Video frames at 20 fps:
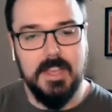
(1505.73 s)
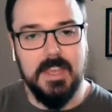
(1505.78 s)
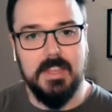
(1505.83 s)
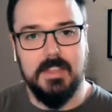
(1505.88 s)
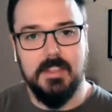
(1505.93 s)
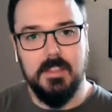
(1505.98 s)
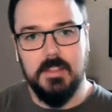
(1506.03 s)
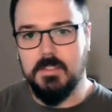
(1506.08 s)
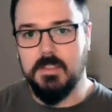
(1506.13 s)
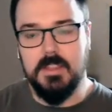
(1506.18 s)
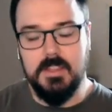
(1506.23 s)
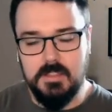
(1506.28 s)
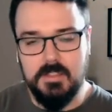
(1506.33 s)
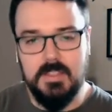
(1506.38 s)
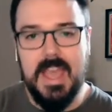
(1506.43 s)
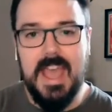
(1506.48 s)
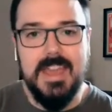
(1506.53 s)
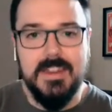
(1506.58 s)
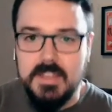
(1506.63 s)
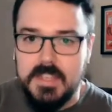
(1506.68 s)
Like,
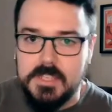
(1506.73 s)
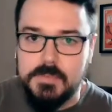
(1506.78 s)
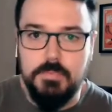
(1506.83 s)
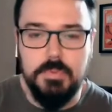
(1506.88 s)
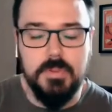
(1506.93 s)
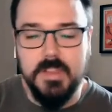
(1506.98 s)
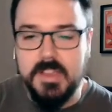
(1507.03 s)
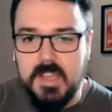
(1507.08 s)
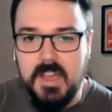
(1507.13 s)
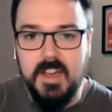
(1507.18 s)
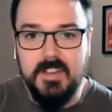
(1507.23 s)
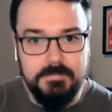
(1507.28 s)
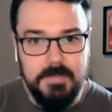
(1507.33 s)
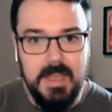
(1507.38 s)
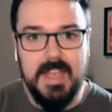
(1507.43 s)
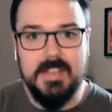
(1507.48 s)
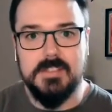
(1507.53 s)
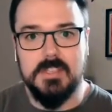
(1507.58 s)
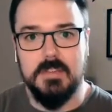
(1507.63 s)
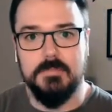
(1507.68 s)
that is
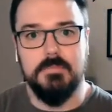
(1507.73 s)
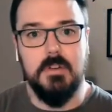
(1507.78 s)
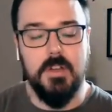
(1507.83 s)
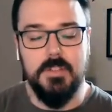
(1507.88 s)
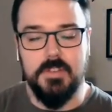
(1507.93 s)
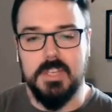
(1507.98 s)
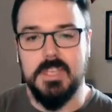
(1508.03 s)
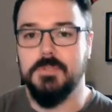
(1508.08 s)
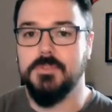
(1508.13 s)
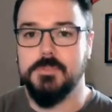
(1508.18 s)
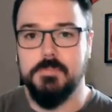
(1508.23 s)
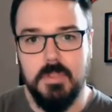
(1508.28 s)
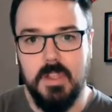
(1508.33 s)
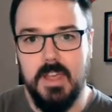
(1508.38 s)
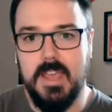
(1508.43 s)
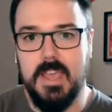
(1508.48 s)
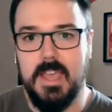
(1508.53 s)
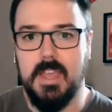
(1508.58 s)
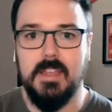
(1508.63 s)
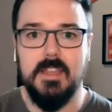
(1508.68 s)
playoff basketball that he was
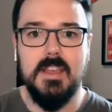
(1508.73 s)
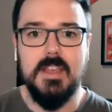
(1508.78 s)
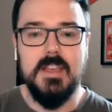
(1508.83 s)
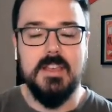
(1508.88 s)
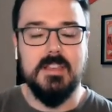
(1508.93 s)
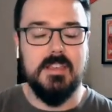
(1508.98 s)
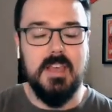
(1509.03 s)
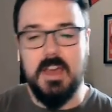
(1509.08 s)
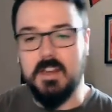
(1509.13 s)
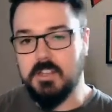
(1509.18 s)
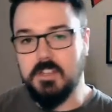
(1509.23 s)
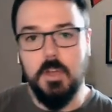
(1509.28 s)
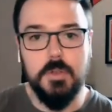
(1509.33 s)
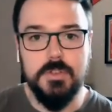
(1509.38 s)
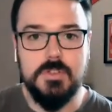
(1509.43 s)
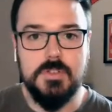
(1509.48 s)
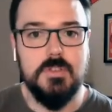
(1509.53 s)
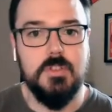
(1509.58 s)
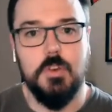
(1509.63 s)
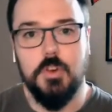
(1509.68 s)
playing. Kind of
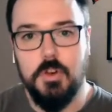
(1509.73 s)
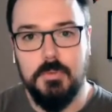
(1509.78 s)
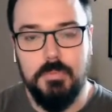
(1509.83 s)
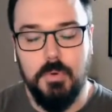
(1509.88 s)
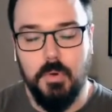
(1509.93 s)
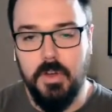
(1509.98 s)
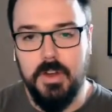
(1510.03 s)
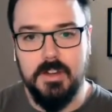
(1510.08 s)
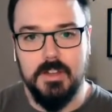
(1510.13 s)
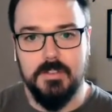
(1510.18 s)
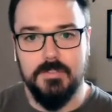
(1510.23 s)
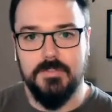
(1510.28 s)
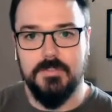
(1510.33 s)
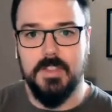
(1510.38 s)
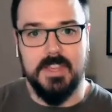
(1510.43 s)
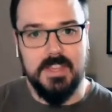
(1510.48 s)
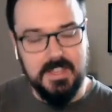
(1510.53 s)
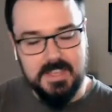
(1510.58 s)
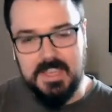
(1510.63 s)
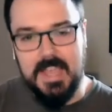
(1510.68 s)
goes to the whole point of,
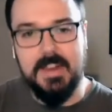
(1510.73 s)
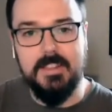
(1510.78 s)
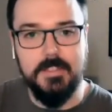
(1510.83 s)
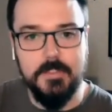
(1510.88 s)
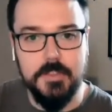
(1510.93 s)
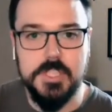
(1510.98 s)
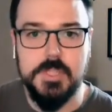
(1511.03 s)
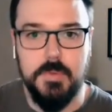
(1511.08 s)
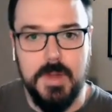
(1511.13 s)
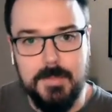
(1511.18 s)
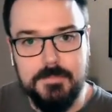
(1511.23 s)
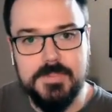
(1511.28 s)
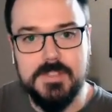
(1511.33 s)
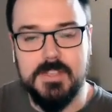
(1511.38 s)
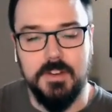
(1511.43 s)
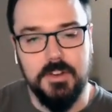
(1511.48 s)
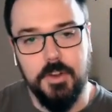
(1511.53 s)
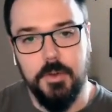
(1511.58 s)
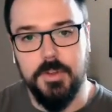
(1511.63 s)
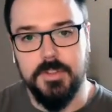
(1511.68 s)
like, getting those
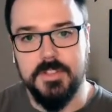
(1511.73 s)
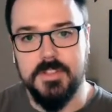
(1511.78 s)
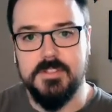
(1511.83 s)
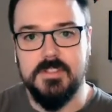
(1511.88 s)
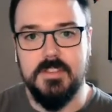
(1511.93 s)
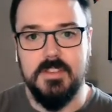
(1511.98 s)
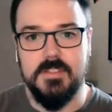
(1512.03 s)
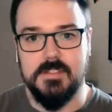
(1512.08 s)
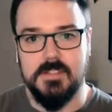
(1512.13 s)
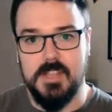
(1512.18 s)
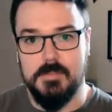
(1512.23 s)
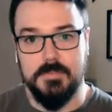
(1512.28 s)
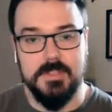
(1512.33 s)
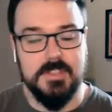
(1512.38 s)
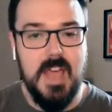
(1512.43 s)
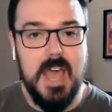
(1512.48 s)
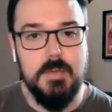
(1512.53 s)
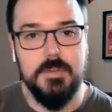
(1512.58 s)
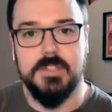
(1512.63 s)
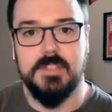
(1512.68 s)
reps in during the season that
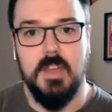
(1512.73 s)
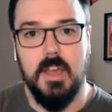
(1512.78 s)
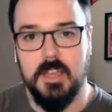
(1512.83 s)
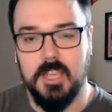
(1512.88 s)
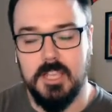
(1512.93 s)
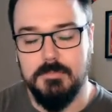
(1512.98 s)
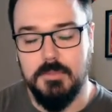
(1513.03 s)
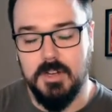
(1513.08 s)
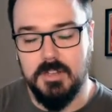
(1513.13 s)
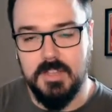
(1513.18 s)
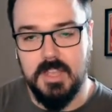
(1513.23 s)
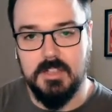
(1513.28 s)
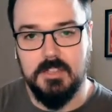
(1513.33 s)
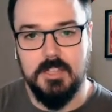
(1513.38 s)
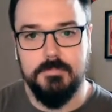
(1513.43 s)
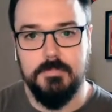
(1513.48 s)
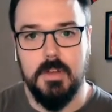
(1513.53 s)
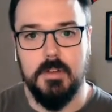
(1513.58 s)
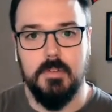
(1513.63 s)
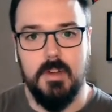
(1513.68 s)
Masai was talking about in
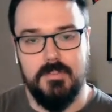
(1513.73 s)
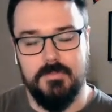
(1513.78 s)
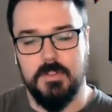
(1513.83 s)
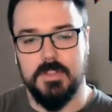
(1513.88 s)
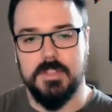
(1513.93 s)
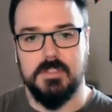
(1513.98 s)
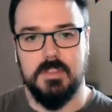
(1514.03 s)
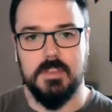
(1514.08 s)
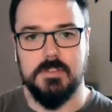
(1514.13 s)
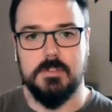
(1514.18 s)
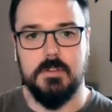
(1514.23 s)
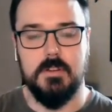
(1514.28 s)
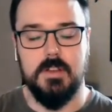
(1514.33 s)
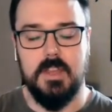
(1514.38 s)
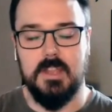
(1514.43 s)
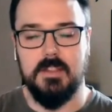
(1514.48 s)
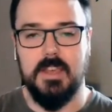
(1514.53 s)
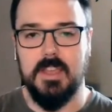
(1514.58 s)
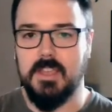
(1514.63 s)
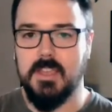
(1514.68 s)
that clip I referenced
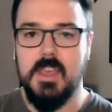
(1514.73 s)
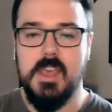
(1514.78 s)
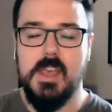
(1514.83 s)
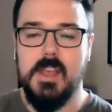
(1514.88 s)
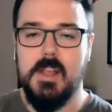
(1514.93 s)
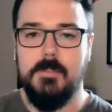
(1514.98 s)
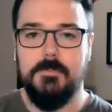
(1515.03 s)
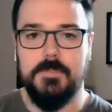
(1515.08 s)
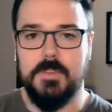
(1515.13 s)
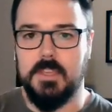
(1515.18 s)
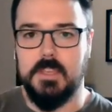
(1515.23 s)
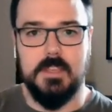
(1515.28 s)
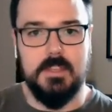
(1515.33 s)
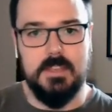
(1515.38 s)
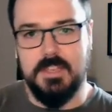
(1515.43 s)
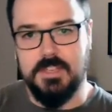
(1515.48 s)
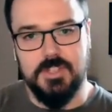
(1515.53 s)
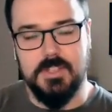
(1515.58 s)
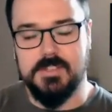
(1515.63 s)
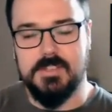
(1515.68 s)
yesterday. Like,
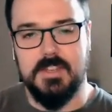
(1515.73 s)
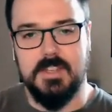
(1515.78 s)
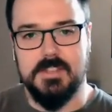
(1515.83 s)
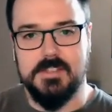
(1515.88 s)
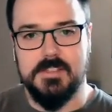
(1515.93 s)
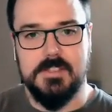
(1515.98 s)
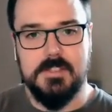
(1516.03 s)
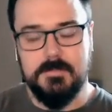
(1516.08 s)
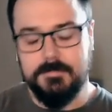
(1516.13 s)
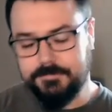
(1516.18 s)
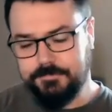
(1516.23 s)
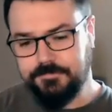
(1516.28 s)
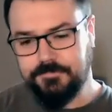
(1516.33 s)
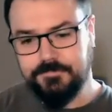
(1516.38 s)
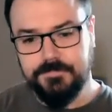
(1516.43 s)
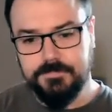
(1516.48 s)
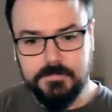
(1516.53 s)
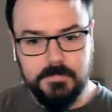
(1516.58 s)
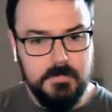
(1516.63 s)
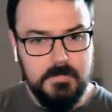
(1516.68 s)
he
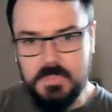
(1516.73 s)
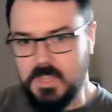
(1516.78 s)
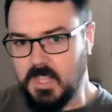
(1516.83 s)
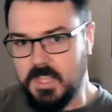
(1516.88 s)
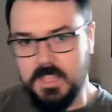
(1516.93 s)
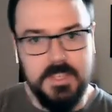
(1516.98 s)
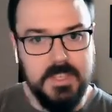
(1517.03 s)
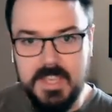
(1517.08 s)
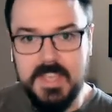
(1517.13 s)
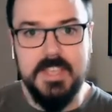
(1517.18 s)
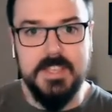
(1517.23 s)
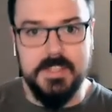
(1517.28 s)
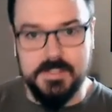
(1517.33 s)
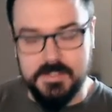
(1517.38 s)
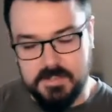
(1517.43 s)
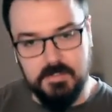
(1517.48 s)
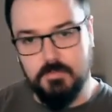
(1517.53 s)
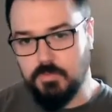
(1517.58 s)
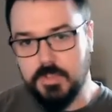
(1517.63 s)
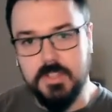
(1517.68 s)

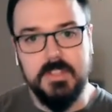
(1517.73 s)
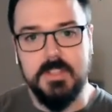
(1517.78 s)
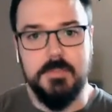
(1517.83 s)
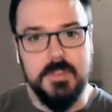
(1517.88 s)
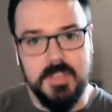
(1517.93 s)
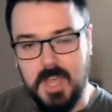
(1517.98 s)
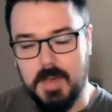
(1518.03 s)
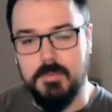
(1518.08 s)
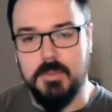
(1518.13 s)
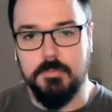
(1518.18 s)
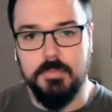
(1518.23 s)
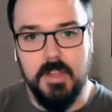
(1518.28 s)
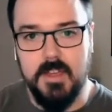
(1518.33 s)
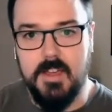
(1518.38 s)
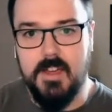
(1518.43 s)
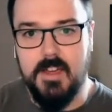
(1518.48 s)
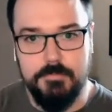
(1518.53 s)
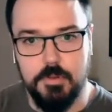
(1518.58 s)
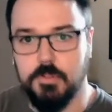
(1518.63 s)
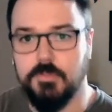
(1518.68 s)
is really becoming
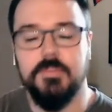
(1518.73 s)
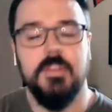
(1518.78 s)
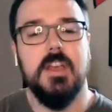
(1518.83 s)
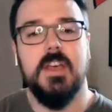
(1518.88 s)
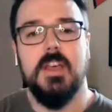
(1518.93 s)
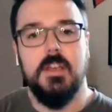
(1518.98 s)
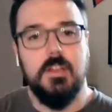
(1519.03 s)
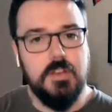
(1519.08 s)
playoff proof.